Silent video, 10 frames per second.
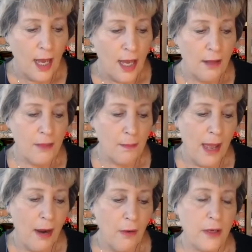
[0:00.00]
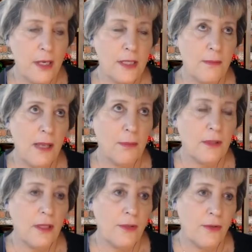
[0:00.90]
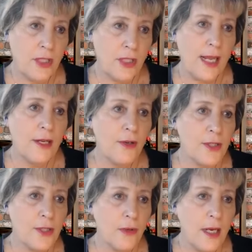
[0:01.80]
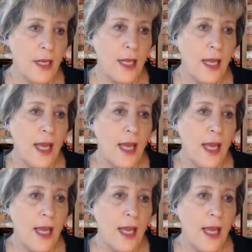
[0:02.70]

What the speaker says: the power is to be able to understand our story